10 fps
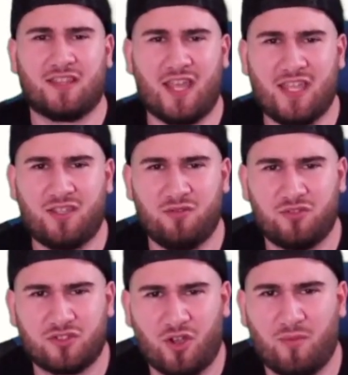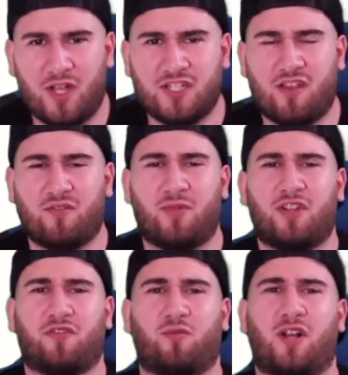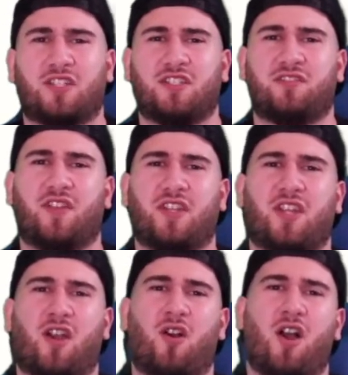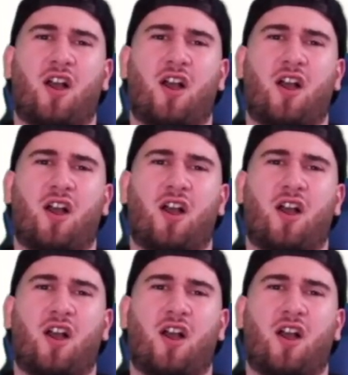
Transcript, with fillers: Thank you so much, everybody, for watching this video.